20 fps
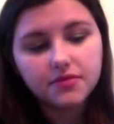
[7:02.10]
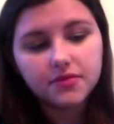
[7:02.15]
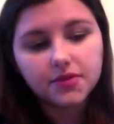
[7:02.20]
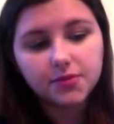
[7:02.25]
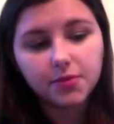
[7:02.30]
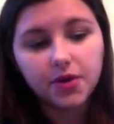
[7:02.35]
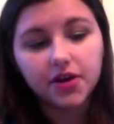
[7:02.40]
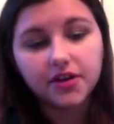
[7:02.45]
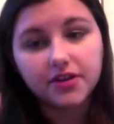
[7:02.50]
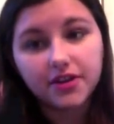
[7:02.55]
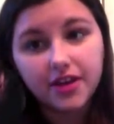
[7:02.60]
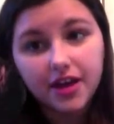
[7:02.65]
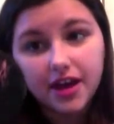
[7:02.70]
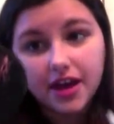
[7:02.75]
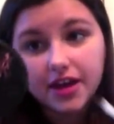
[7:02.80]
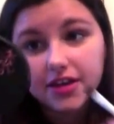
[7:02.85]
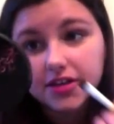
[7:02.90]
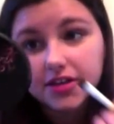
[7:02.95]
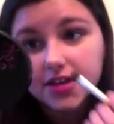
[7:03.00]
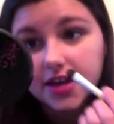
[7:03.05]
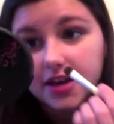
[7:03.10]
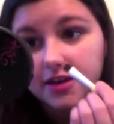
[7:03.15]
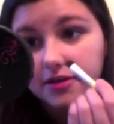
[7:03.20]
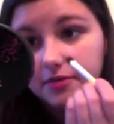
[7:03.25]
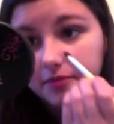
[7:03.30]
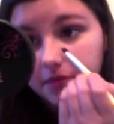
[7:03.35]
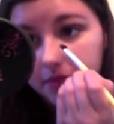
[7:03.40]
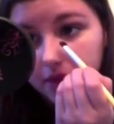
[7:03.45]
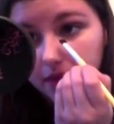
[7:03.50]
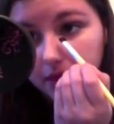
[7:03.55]
sparkly
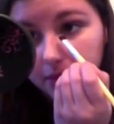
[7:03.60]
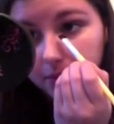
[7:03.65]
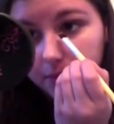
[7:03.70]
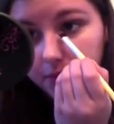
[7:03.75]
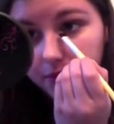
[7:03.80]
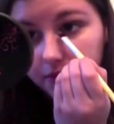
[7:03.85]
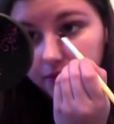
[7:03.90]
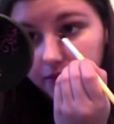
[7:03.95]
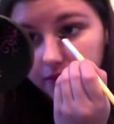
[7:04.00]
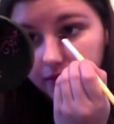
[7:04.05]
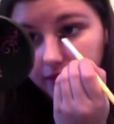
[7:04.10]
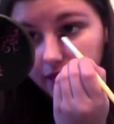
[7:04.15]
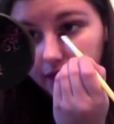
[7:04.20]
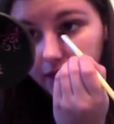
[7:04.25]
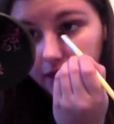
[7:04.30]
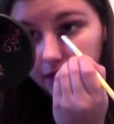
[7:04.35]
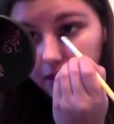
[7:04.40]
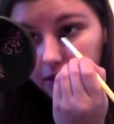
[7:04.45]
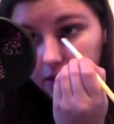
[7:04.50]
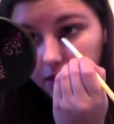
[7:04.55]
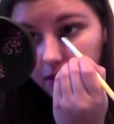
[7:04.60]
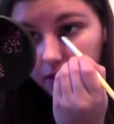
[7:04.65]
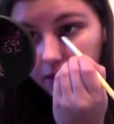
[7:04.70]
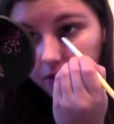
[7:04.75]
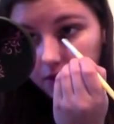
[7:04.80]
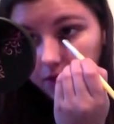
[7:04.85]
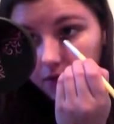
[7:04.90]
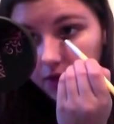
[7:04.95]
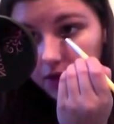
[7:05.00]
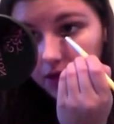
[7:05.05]
eyeshadow and put that
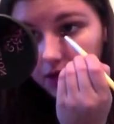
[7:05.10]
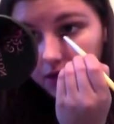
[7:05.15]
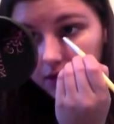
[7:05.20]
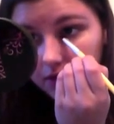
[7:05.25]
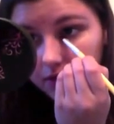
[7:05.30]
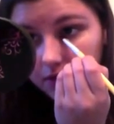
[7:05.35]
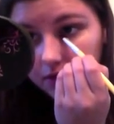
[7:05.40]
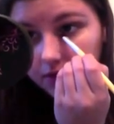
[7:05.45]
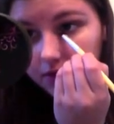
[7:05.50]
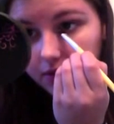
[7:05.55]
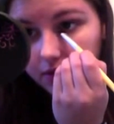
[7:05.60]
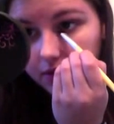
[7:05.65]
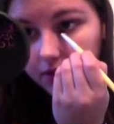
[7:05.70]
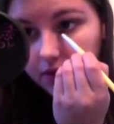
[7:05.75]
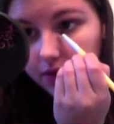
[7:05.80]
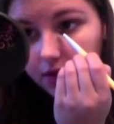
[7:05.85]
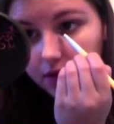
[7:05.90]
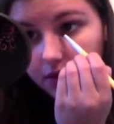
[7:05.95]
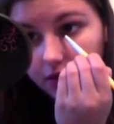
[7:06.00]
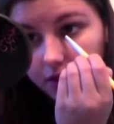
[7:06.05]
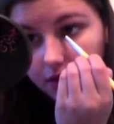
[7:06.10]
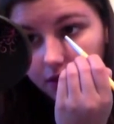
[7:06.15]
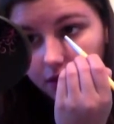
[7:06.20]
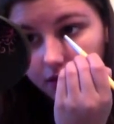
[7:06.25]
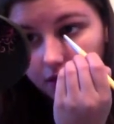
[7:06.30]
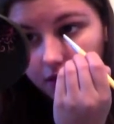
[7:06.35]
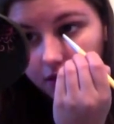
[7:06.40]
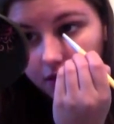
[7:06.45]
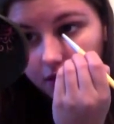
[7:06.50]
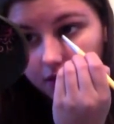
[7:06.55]
right
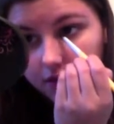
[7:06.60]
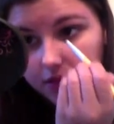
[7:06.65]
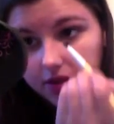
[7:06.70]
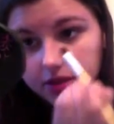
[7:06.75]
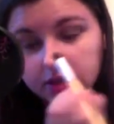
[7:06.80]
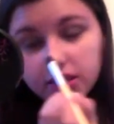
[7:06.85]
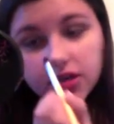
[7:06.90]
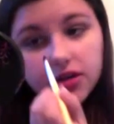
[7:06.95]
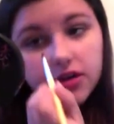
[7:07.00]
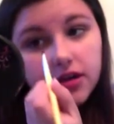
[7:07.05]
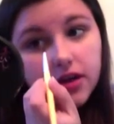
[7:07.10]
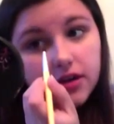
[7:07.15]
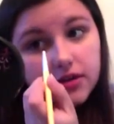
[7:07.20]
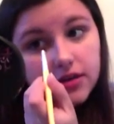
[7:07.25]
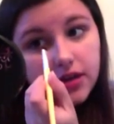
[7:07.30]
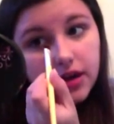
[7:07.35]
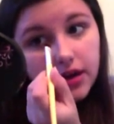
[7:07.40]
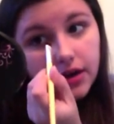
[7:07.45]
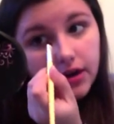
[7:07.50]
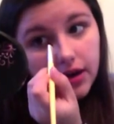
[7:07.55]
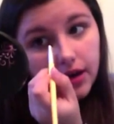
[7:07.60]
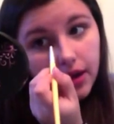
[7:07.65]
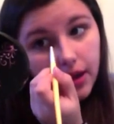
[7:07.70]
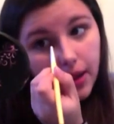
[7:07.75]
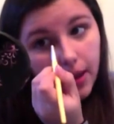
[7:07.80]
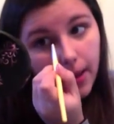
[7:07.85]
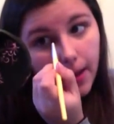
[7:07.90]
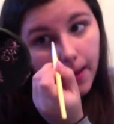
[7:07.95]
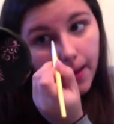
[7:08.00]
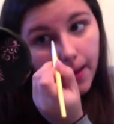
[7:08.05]
in the tear duct area,